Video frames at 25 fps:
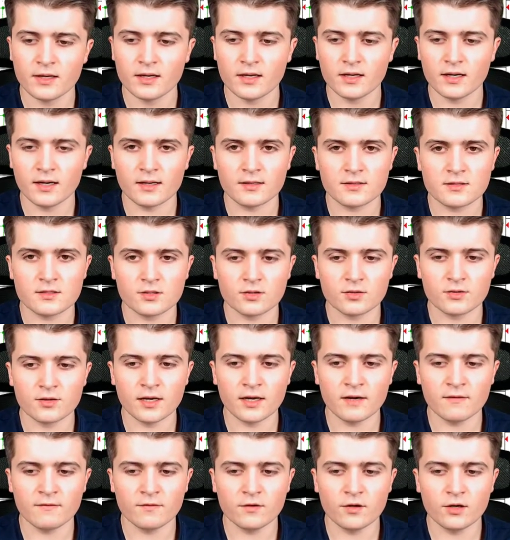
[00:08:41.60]
And so
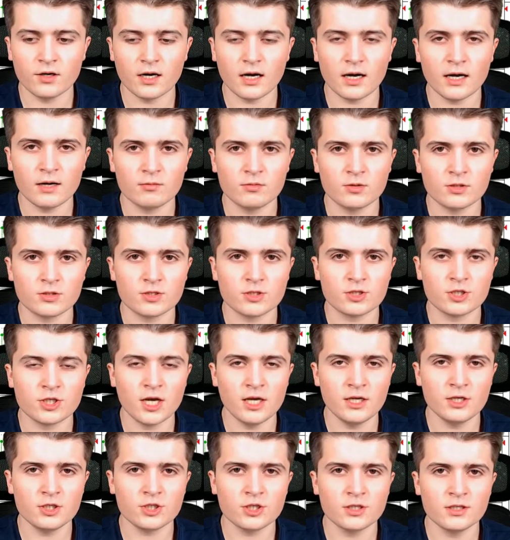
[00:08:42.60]
therefore I want to
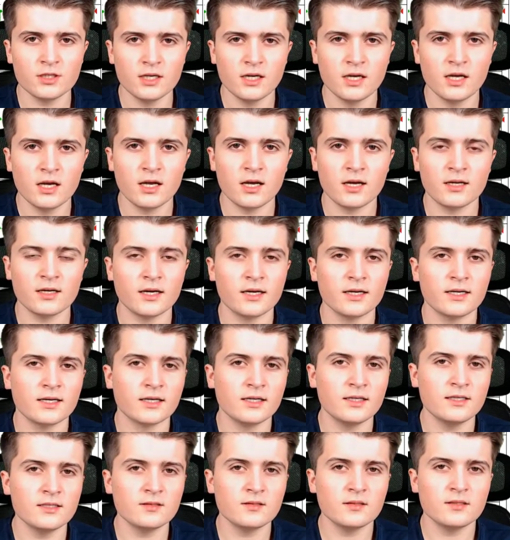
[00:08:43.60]
change it, and I
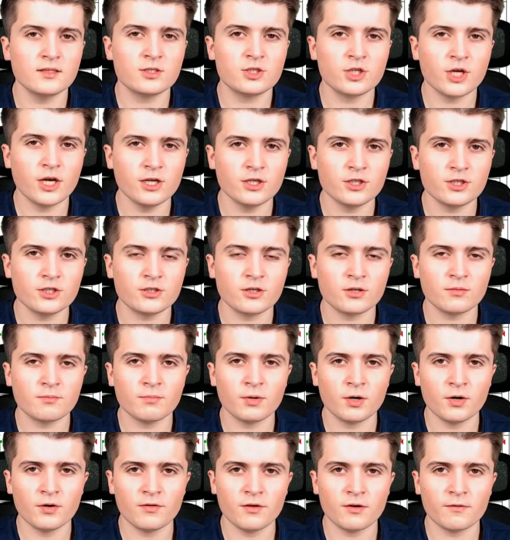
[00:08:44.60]
can easily change it on
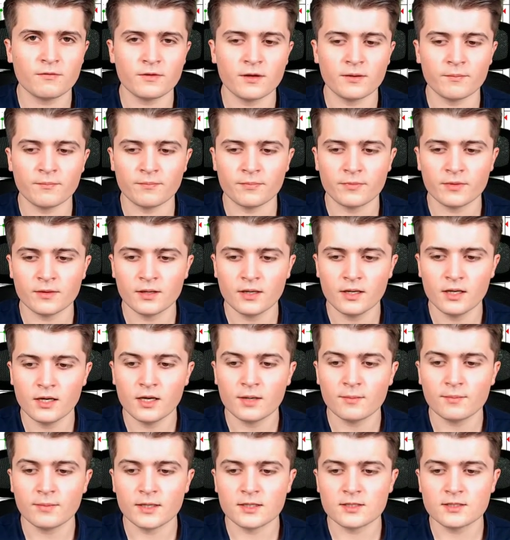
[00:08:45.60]
both of them
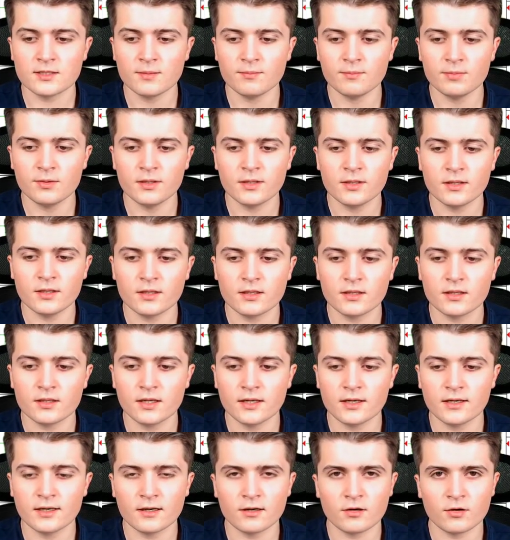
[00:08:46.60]
by simply
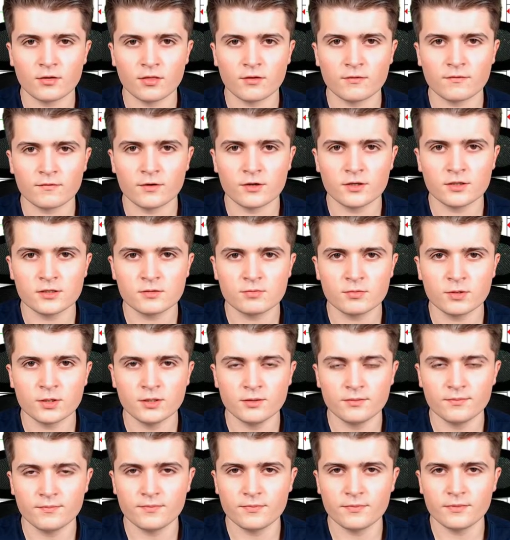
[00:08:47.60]
clicking on the first
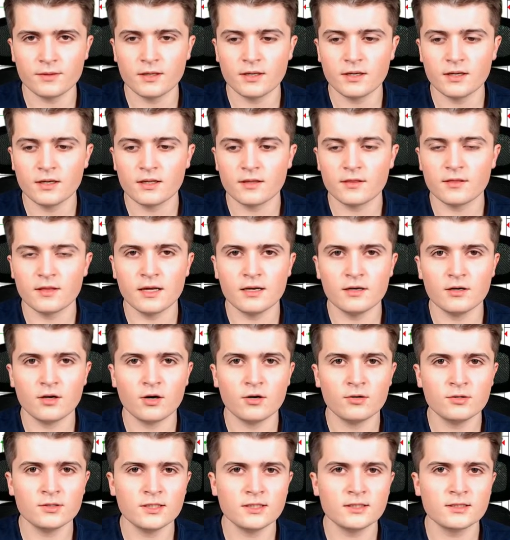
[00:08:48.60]
one, then
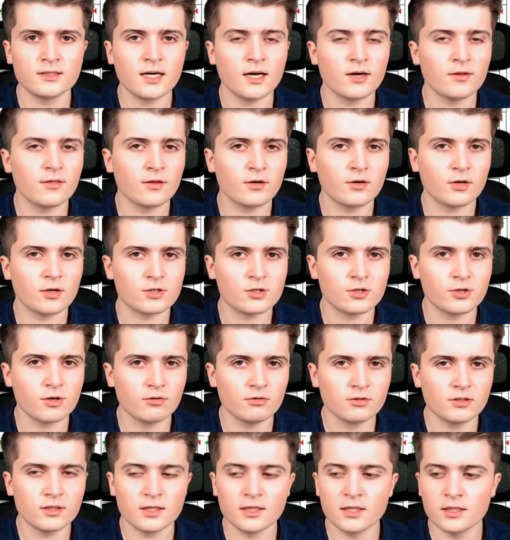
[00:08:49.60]
holding down the
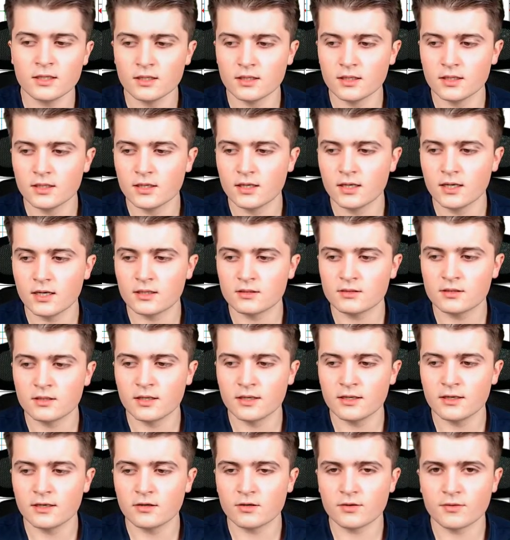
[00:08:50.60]
control key and
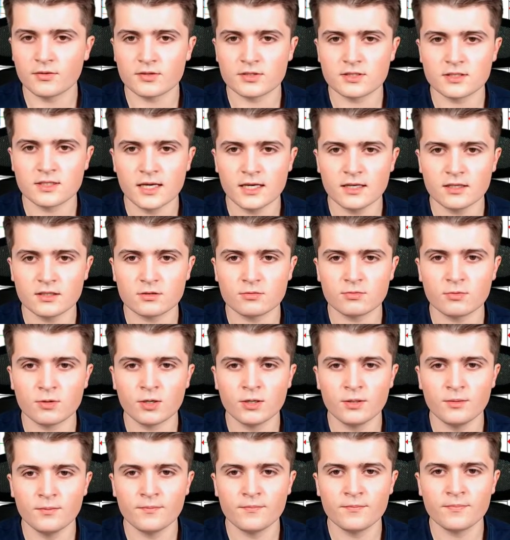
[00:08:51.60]
clicking on the second
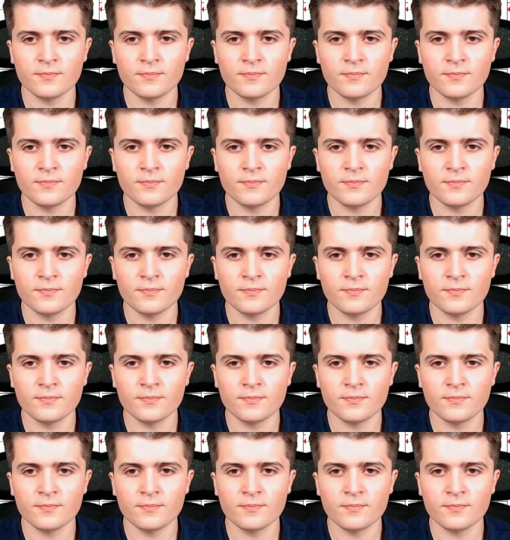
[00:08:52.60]
one.